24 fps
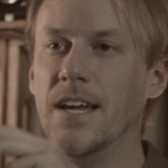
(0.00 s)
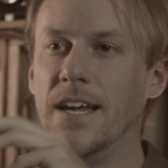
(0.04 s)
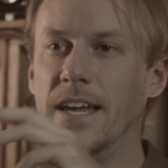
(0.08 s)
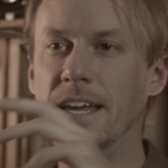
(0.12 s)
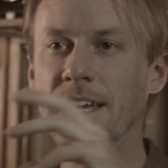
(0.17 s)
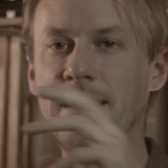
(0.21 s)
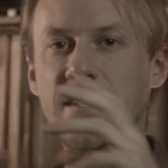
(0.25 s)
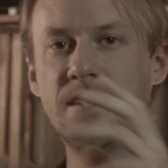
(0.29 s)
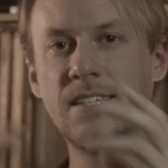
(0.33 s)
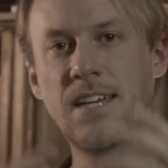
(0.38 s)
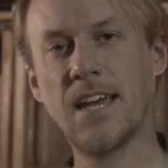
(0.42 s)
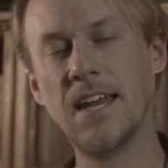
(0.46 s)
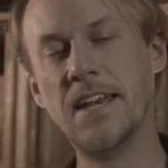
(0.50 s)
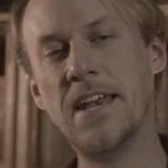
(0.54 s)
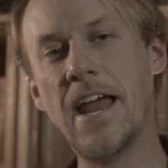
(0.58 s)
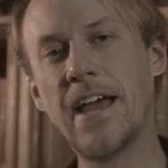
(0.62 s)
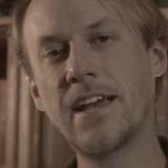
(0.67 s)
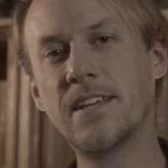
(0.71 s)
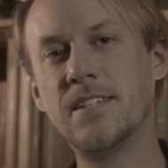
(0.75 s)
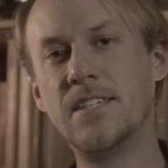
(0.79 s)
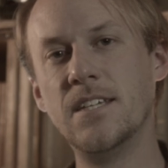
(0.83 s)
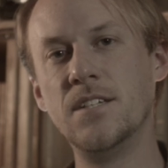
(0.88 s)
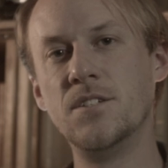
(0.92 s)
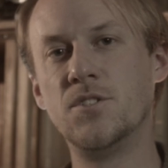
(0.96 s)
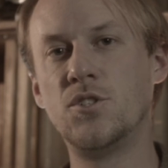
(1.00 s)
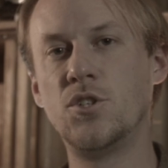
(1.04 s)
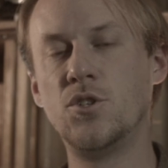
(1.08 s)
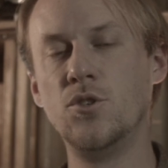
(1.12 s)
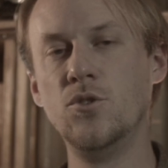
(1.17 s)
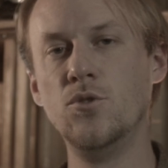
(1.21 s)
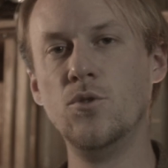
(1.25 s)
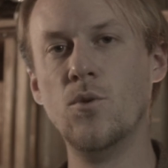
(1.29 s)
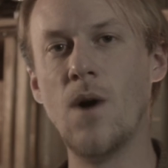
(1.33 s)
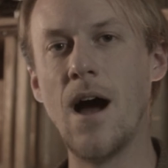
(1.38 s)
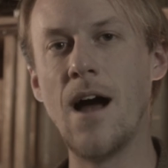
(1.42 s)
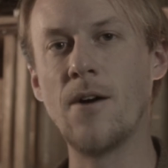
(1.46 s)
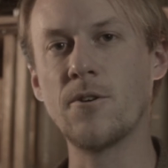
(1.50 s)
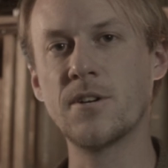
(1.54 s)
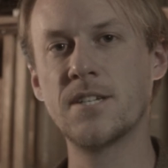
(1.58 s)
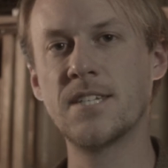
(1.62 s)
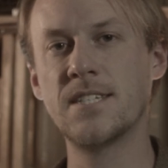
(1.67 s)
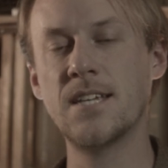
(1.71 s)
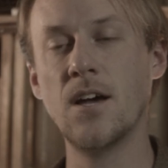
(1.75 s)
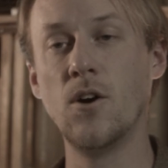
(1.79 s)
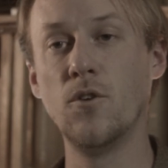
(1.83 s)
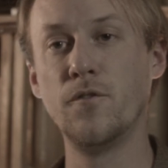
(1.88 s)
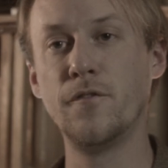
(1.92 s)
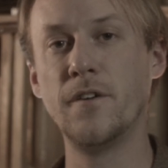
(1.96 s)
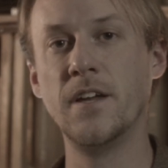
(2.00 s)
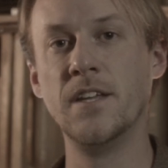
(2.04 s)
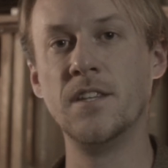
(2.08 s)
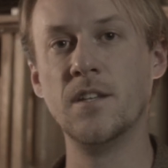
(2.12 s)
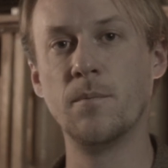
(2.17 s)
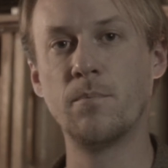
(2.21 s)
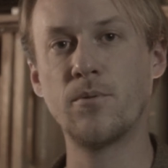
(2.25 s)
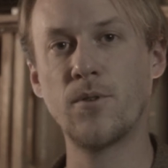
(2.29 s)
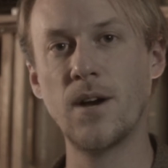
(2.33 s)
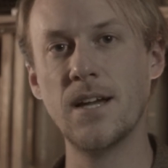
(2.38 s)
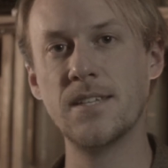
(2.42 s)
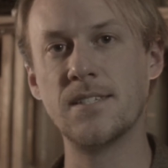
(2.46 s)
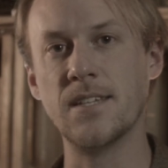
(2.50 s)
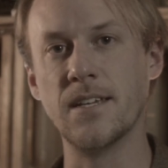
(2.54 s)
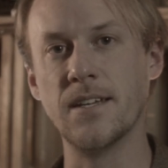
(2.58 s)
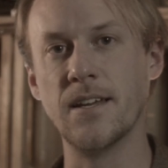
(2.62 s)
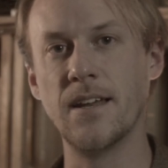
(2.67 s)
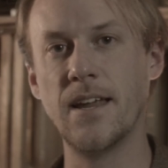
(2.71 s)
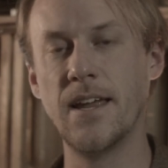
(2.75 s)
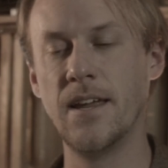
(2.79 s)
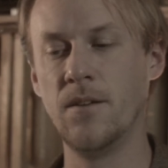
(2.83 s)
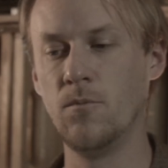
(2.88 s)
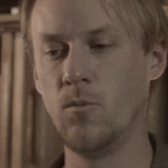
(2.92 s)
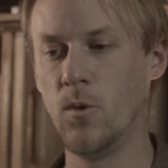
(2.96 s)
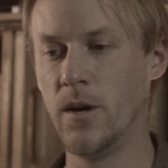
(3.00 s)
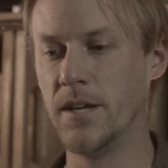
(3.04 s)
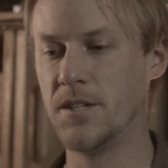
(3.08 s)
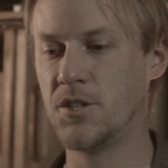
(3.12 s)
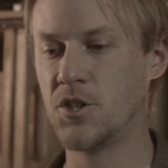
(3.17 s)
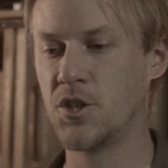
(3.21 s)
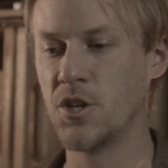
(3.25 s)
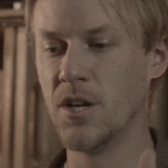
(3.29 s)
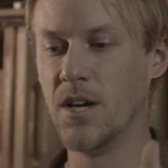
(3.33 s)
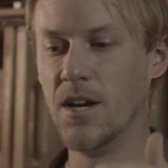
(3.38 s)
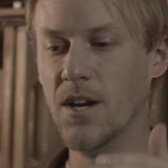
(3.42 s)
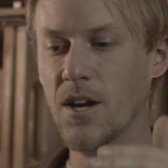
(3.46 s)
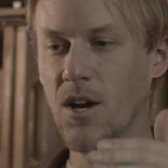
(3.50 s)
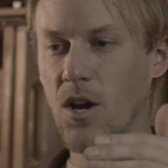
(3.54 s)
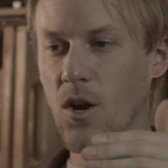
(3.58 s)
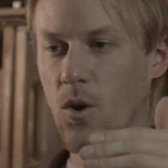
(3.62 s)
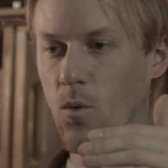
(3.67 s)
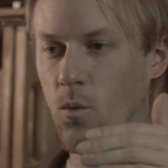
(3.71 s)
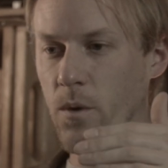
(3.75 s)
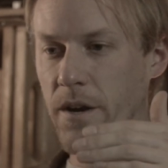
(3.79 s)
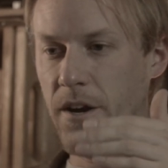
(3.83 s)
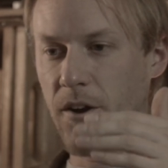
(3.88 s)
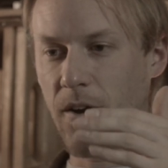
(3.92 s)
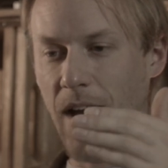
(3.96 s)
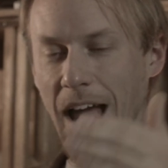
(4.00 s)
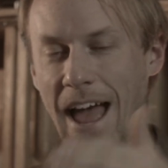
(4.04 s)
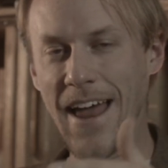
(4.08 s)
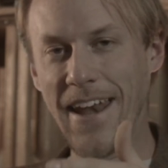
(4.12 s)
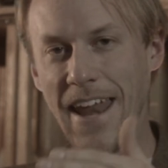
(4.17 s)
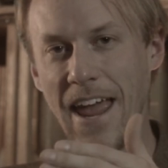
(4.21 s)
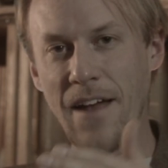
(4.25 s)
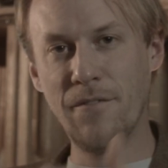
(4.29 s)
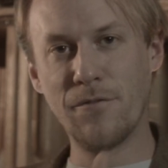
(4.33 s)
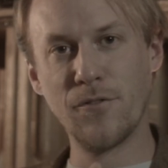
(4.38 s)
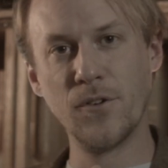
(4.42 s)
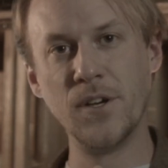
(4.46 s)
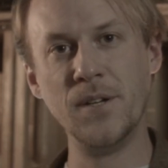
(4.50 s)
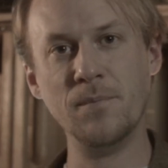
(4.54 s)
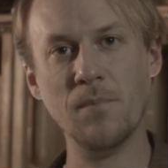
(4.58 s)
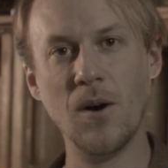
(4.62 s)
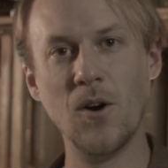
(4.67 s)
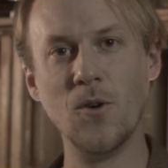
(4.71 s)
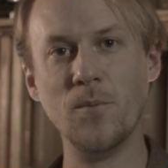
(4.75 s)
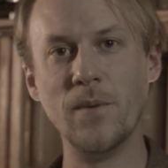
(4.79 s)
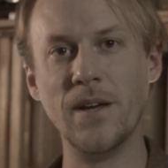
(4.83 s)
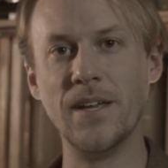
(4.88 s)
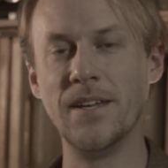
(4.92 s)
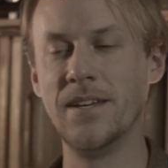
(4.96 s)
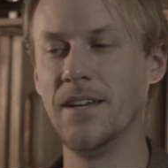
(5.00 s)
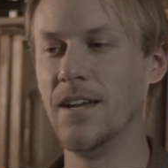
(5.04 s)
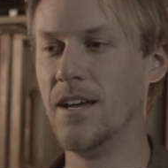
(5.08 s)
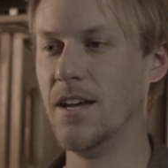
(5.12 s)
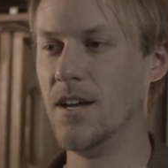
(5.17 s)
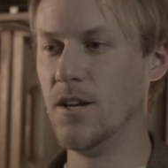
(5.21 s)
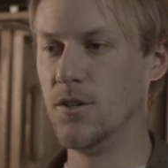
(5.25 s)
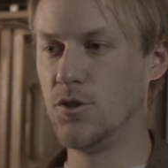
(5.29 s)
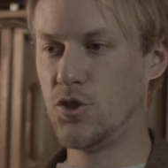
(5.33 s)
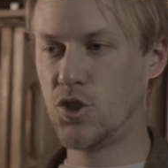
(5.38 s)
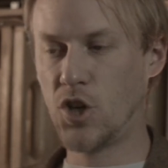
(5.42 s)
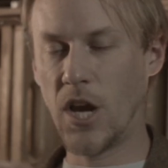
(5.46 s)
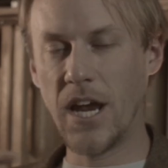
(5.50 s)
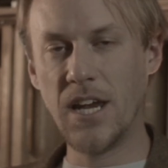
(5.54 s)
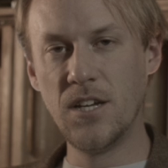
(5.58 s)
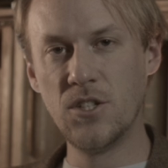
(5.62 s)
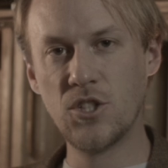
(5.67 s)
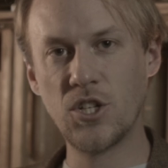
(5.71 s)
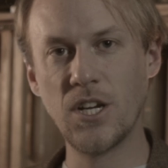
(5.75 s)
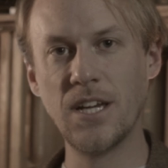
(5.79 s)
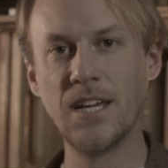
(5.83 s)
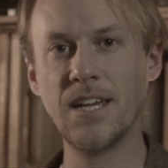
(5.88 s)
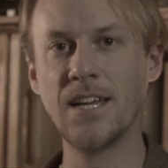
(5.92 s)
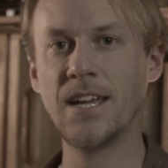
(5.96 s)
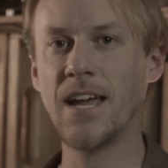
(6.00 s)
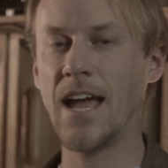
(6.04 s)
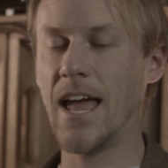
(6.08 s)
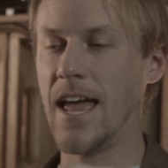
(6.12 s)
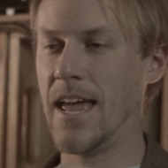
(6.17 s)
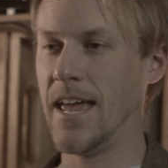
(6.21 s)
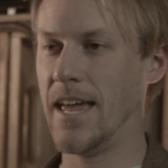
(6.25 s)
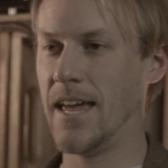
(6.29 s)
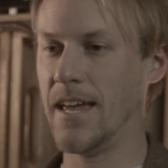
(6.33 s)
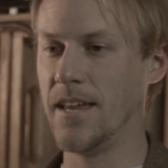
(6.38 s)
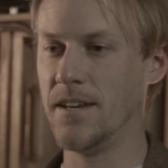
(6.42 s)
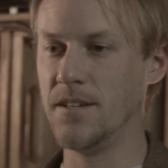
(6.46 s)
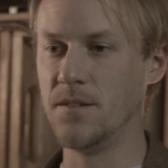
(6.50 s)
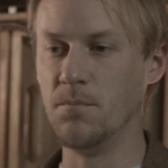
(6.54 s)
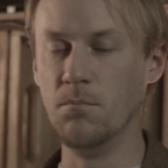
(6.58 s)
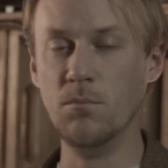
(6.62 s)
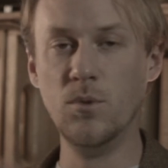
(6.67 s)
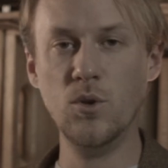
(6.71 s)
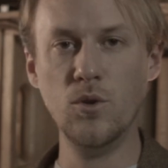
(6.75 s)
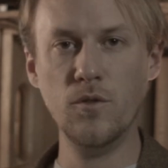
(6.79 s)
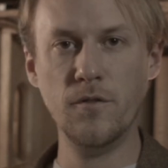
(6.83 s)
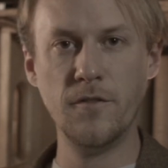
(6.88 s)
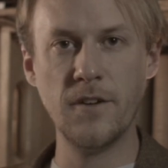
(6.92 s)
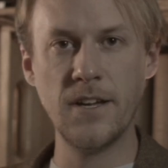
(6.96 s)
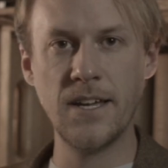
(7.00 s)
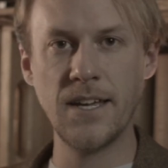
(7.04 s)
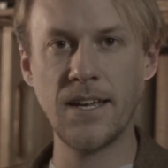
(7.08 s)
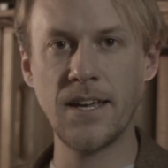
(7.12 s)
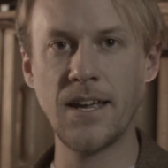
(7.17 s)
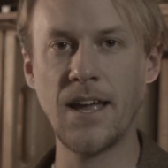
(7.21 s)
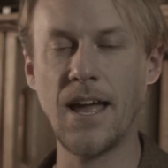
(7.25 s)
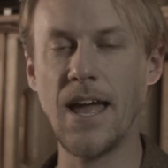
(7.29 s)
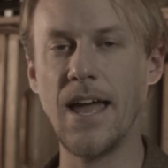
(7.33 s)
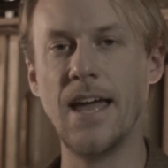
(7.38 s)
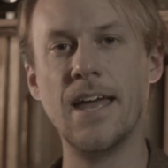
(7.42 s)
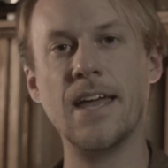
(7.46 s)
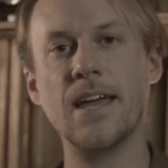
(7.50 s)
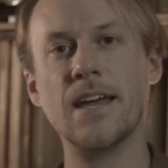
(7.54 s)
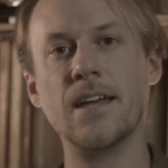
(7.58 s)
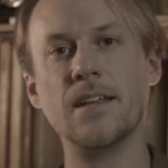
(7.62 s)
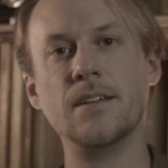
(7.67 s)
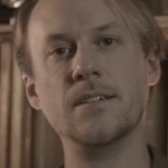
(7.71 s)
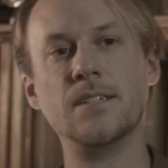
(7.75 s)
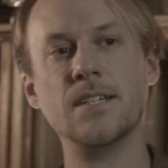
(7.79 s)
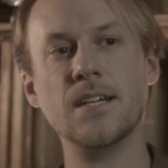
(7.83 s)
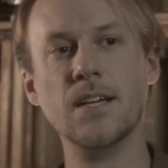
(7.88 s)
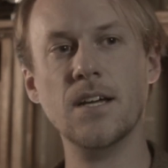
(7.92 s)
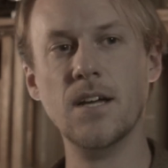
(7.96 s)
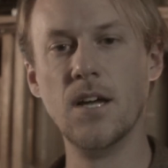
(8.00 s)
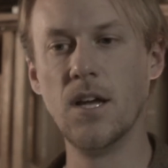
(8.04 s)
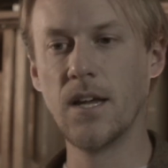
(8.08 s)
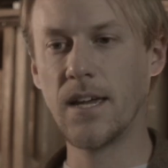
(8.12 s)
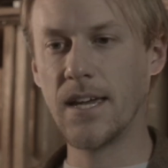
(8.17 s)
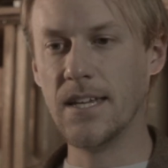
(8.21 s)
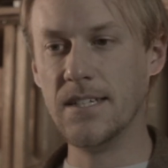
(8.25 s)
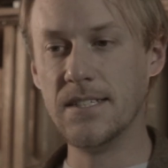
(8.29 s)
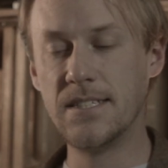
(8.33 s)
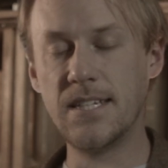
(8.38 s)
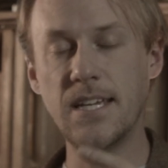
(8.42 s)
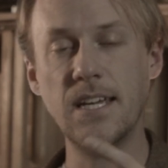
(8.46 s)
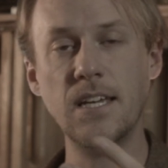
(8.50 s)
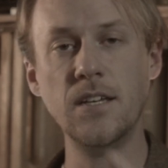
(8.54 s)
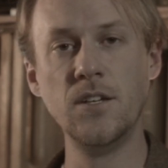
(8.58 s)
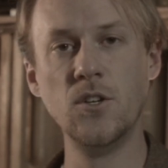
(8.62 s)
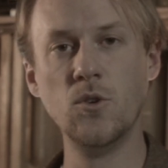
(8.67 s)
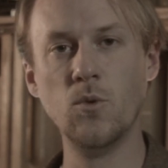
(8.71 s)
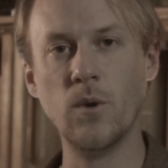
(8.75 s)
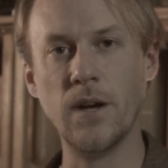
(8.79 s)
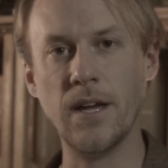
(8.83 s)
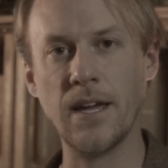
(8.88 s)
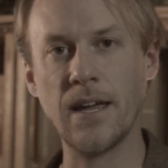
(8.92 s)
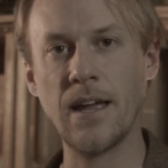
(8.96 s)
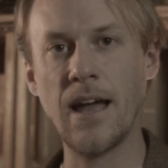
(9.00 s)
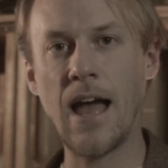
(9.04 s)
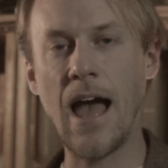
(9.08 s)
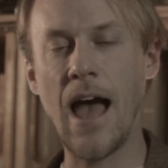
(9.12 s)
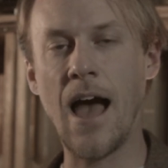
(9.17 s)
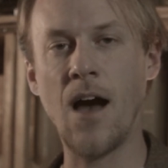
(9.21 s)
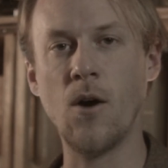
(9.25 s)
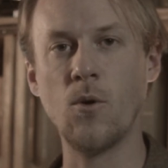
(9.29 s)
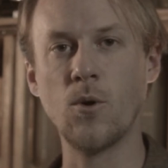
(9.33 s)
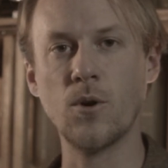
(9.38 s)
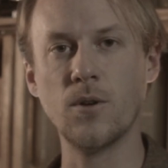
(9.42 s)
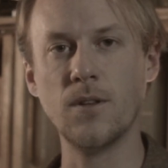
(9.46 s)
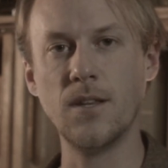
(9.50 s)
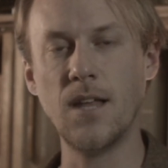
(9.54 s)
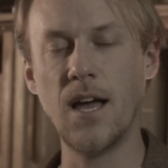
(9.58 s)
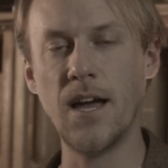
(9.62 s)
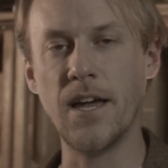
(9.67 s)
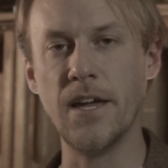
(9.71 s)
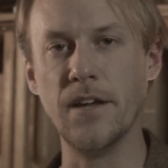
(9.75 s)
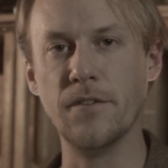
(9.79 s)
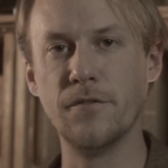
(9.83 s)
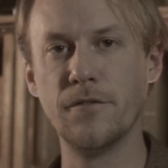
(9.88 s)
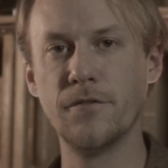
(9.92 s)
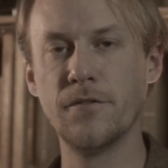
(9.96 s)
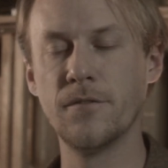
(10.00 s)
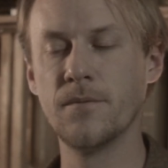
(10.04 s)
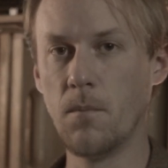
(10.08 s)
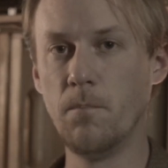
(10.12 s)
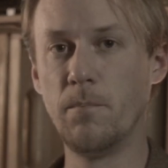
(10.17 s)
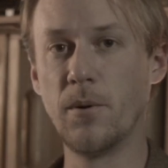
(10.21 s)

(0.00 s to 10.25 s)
is connected to ourself in the present, in which we are at every moment changing and moving and continuing our life.